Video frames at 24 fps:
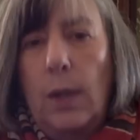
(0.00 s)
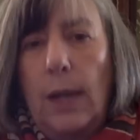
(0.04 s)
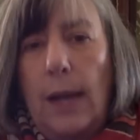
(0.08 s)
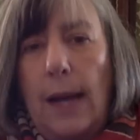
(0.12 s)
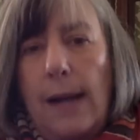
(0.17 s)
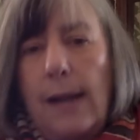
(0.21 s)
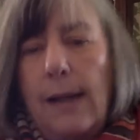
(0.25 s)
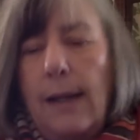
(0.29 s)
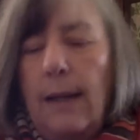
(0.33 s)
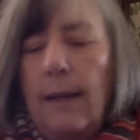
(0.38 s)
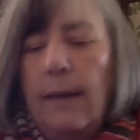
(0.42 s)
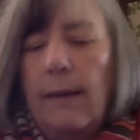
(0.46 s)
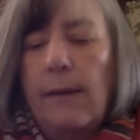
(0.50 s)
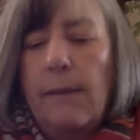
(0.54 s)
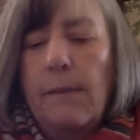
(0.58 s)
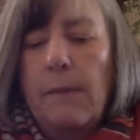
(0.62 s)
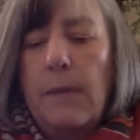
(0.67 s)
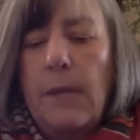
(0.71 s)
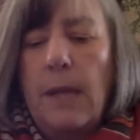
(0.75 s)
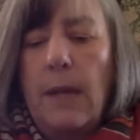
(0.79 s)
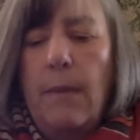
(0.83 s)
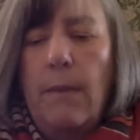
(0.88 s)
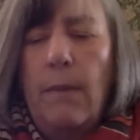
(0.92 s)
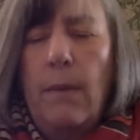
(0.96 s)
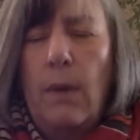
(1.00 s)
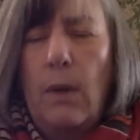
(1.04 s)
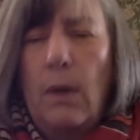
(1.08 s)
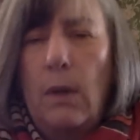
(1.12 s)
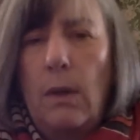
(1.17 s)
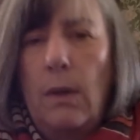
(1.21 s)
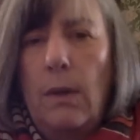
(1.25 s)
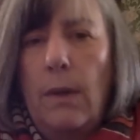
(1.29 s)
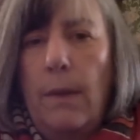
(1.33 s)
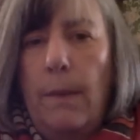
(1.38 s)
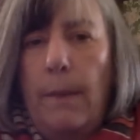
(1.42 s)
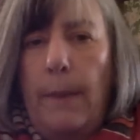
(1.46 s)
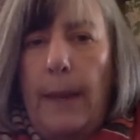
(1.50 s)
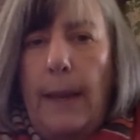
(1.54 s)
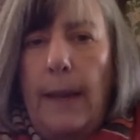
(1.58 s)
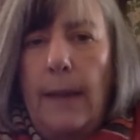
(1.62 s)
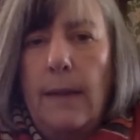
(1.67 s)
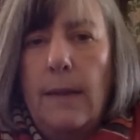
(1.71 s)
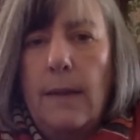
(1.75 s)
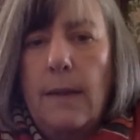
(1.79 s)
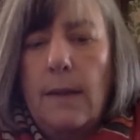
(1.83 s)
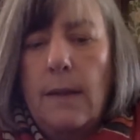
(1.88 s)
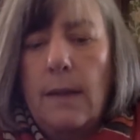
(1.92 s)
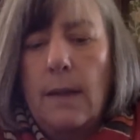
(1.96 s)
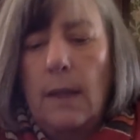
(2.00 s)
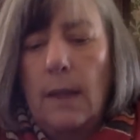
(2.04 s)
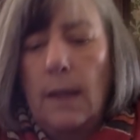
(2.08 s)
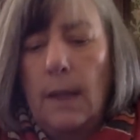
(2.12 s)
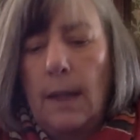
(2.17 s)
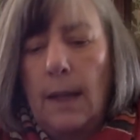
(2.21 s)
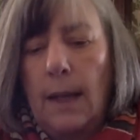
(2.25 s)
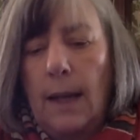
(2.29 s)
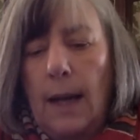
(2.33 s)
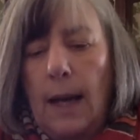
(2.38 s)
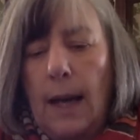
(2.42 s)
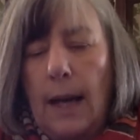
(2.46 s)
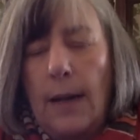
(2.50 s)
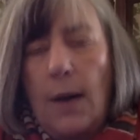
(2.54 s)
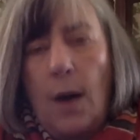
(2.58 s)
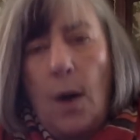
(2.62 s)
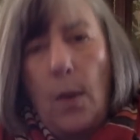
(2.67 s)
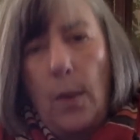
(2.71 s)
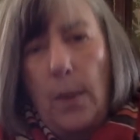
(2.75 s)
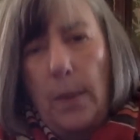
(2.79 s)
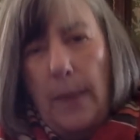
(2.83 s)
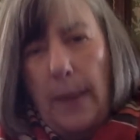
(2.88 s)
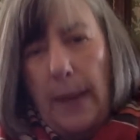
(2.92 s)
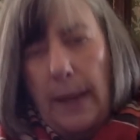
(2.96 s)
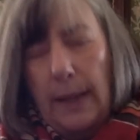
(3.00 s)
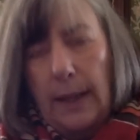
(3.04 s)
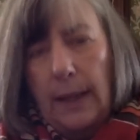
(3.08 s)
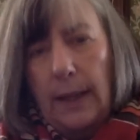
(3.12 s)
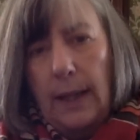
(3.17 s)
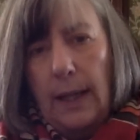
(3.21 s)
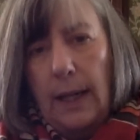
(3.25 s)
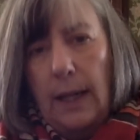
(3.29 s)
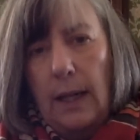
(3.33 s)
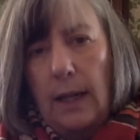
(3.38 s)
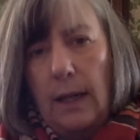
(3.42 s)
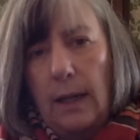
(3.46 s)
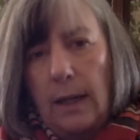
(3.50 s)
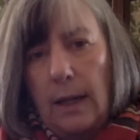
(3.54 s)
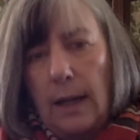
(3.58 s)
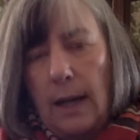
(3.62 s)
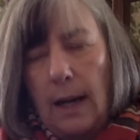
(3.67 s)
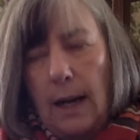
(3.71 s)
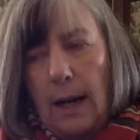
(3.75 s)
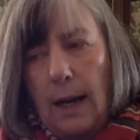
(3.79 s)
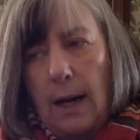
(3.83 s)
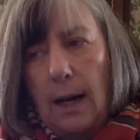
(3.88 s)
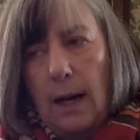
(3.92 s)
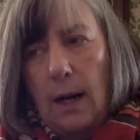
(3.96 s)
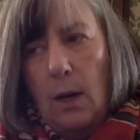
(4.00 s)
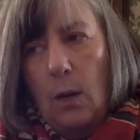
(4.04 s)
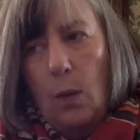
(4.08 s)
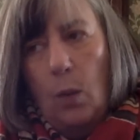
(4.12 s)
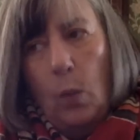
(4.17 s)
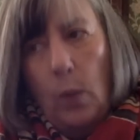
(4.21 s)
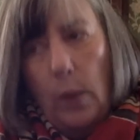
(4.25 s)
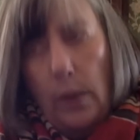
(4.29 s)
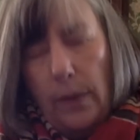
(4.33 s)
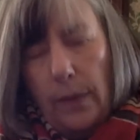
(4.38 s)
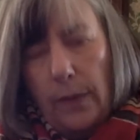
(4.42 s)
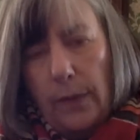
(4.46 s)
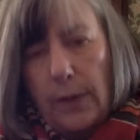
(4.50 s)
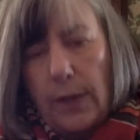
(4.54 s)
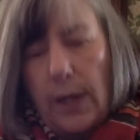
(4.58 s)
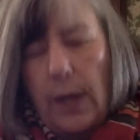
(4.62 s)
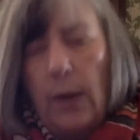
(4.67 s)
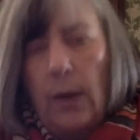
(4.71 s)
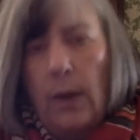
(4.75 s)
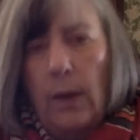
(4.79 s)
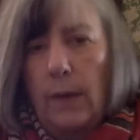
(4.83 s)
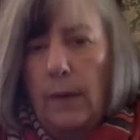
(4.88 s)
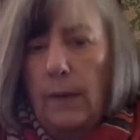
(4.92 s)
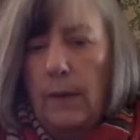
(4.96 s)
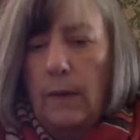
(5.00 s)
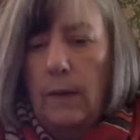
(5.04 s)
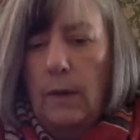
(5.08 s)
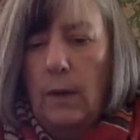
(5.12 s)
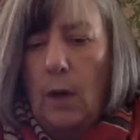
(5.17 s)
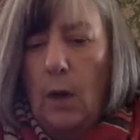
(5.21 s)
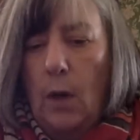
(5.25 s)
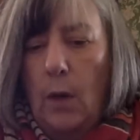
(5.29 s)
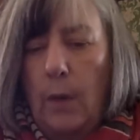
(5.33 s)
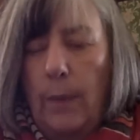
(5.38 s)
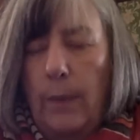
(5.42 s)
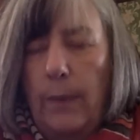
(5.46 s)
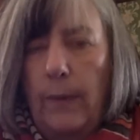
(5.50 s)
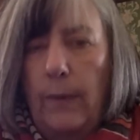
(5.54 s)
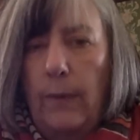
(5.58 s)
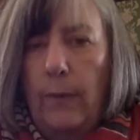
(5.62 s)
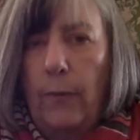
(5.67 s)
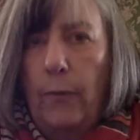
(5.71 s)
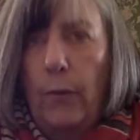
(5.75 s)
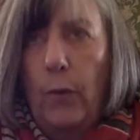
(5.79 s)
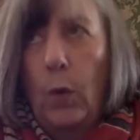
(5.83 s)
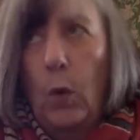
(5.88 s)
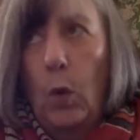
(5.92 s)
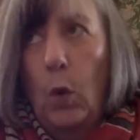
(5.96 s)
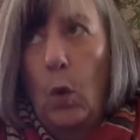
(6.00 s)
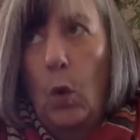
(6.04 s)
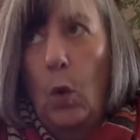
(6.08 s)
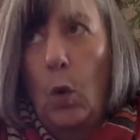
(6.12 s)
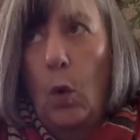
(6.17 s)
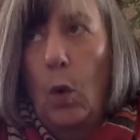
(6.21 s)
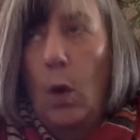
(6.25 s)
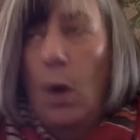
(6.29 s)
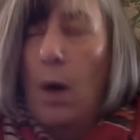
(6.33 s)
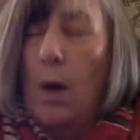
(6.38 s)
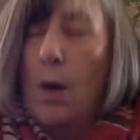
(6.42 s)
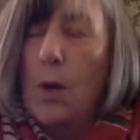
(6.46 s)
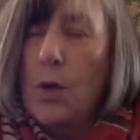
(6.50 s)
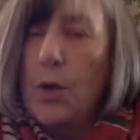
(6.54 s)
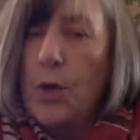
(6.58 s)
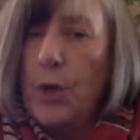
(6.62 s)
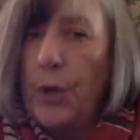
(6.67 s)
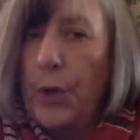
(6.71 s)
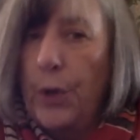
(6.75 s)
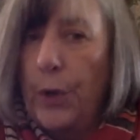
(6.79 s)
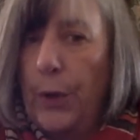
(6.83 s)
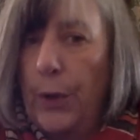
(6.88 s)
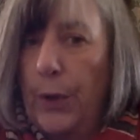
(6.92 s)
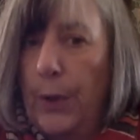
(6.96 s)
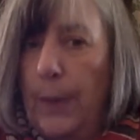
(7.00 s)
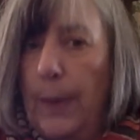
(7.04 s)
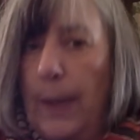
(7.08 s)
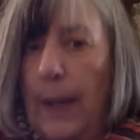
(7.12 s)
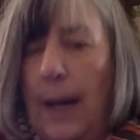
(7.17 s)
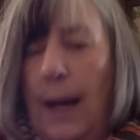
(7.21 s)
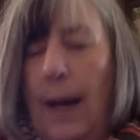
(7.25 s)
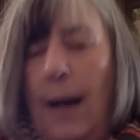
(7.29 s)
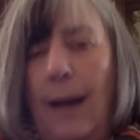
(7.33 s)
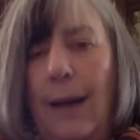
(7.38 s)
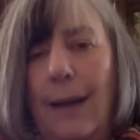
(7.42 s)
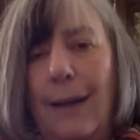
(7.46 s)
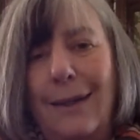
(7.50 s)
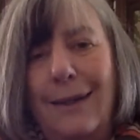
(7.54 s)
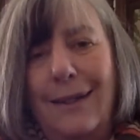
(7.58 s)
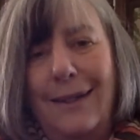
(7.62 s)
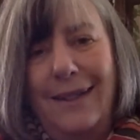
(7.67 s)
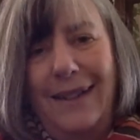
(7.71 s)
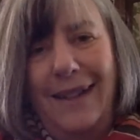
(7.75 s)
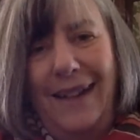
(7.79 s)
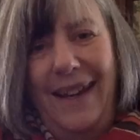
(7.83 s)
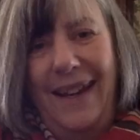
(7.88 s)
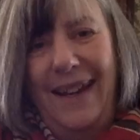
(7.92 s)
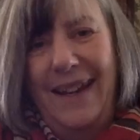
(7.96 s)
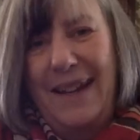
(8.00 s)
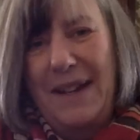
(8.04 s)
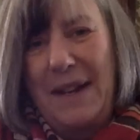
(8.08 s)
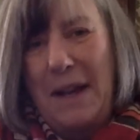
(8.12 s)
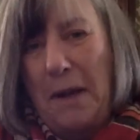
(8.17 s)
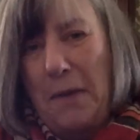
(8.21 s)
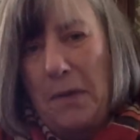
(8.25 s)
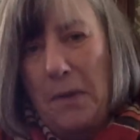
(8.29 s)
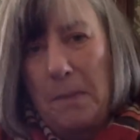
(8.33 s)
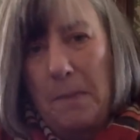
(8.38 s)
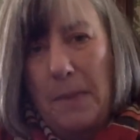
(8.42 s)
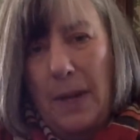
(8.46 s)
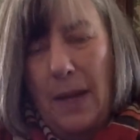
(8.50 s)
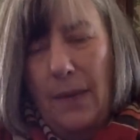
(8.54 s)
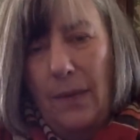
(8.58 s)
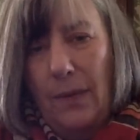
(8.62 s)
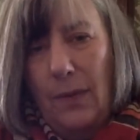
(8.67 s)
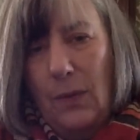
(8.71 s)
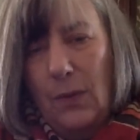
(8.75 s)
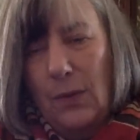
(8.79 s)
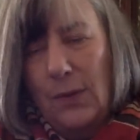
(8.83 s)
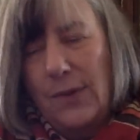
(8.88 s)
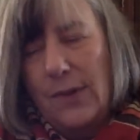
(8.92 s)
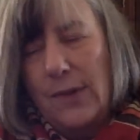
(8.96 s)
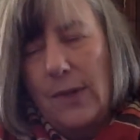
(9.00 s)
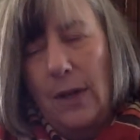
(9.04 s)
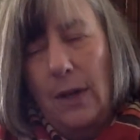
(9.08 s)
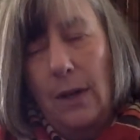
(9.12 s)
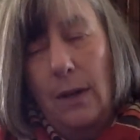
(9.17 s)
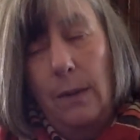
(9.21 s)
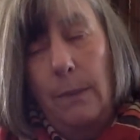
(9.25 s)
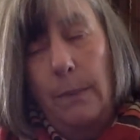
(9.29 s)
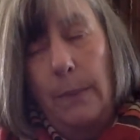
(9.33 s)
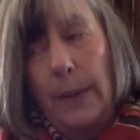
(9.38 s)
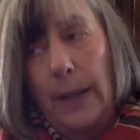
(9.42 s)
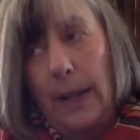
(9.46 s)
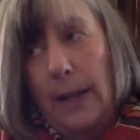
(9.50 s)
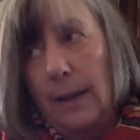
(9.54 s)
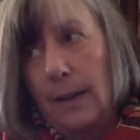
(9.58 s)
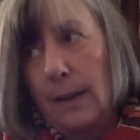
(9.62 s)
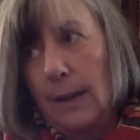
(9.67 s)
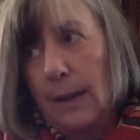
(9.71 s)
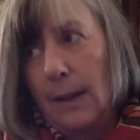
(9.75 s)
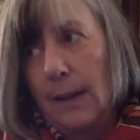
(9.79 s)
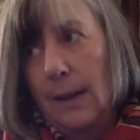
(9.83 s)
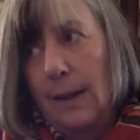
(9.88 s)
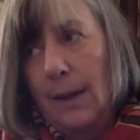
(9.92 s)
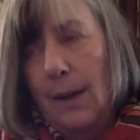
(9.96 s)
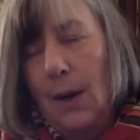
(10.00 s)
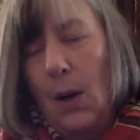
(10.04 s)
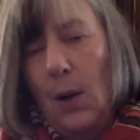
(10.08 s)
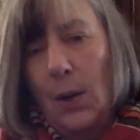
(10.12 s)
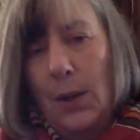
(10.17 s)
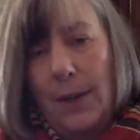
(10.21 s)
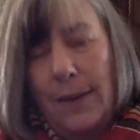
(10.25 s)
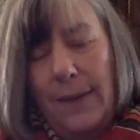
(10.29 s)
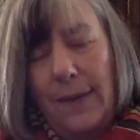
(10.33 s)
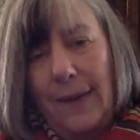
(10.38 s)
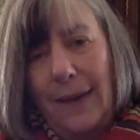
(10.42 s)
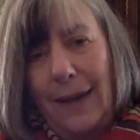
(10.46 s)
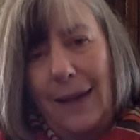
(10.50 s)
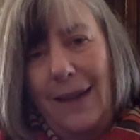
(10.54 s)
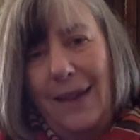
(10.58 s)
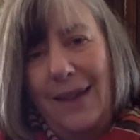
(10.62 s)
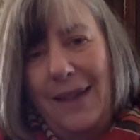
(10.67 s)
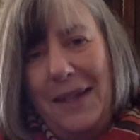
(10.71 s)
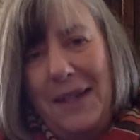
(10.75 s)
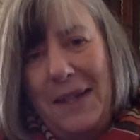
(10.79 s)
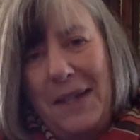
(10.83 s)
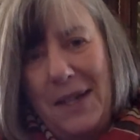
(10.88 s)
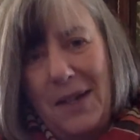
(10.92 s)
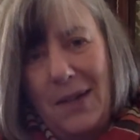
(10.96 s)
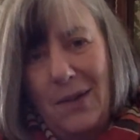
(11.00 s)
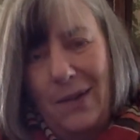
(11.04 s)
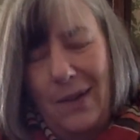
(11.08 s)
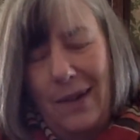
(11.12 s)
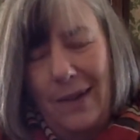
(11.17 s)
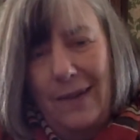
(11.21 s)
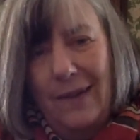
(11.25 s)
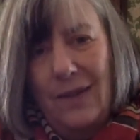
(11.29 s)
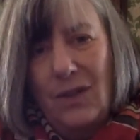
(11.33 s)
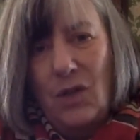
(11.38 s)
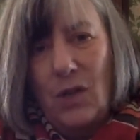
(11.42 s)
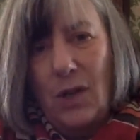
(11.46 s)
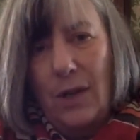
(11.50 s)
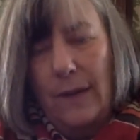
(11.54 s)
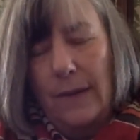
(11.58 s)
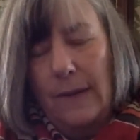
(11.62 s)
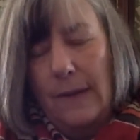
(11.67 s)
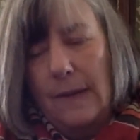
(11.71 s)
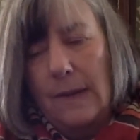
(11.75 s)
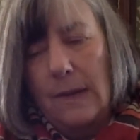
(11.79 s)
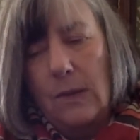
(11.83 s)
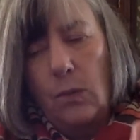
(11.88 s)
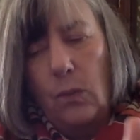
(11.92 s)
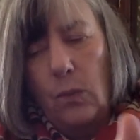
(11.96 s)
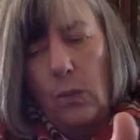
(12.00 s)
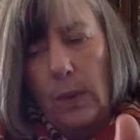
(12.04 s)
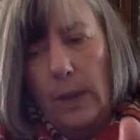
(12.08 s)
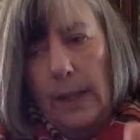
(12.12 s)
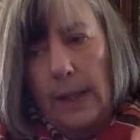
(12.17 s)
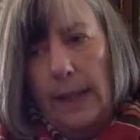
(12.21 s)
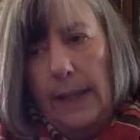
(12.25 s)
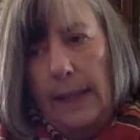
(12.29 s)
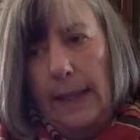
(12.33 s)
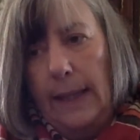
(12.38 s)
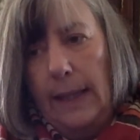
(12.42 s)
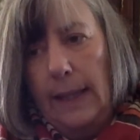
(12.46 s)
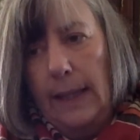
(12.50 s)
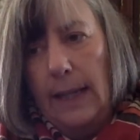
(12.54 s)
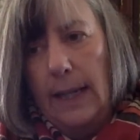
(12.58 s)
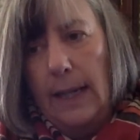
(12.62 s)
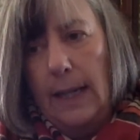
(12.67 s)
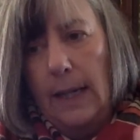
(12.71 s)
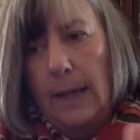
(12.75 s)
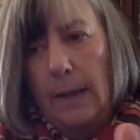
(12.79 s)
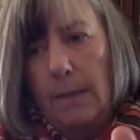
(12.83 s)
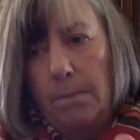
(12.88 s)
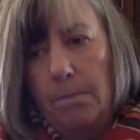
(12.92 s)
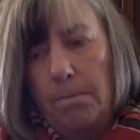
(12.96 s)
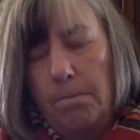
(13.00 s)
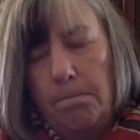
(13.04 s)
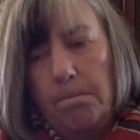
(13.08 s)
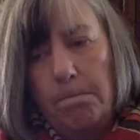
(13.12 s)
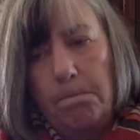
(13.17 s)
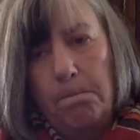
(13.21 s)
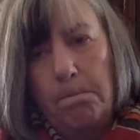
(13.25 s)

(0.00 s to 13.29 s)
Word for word: luck in September. All the best and I'll be back again uh, with tarot scopes for October in another month or so. But honestly, the year is just really, um,